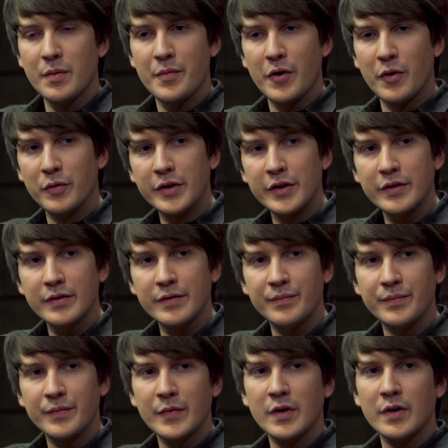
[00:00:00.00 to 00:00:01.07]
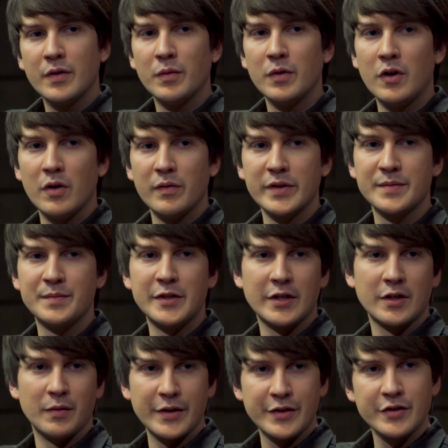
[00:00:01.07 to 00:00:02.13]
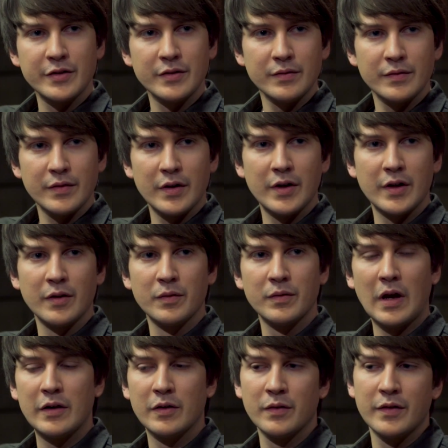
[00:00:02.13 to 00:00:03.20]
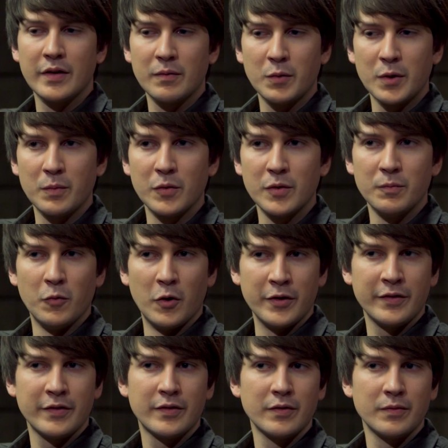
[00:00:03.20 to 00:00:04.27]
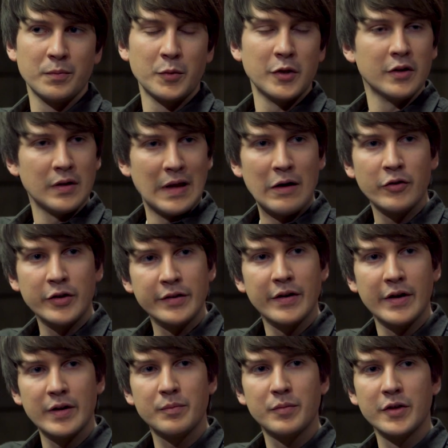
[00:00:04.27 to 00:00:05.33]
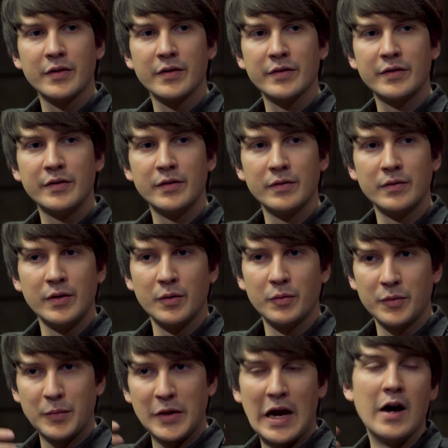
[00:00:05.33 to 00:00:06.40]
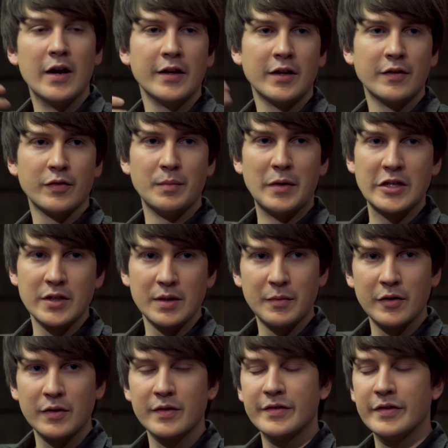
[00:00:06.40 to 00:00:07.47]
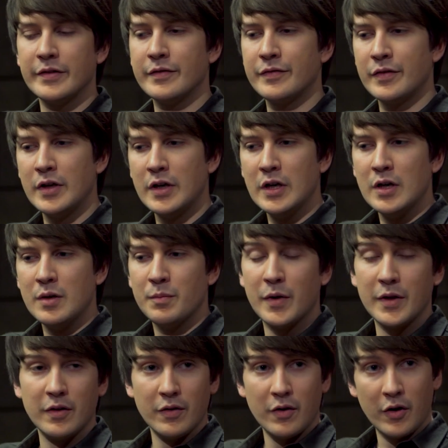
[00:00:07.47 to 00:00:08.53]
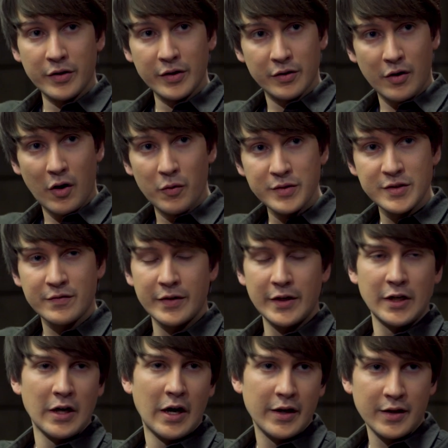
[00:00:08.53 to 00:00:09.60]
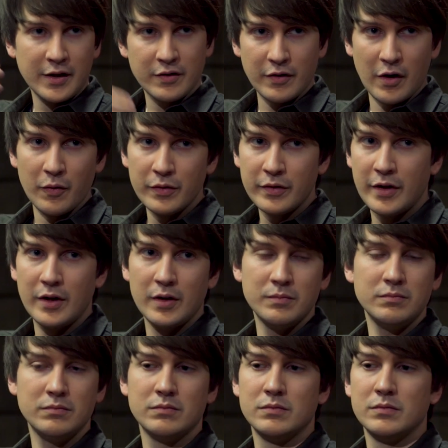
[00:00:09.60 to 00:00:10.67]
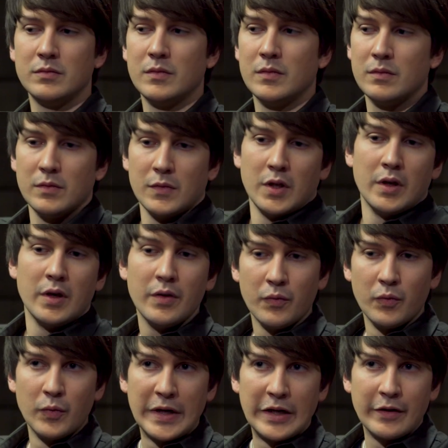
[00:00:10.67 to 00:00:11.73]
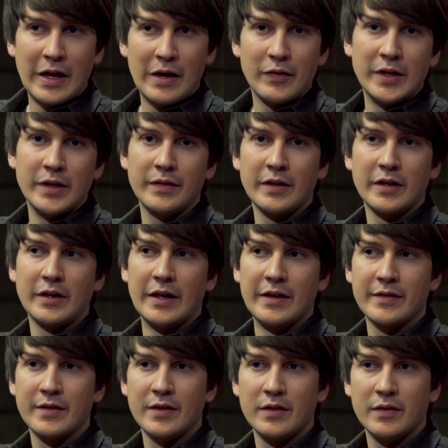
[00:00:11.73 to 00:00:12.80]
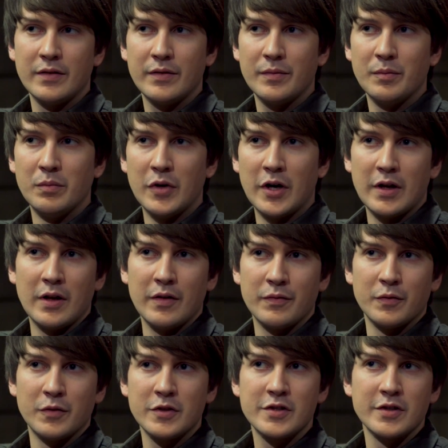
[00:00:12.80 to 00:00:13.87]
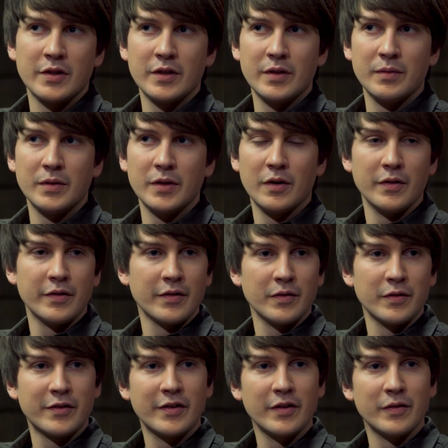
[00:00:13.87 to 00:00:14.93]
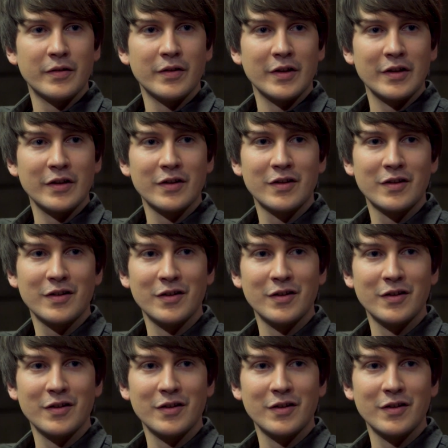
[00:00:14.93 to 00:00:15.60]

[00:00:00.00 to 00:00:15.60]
opponent will always be a question. I don't think we would want to be allowing that, because you would be hiding information about yourself. But on your own screen, hiding your own helm, we don't have anything against it. But unfortunately, we also still think,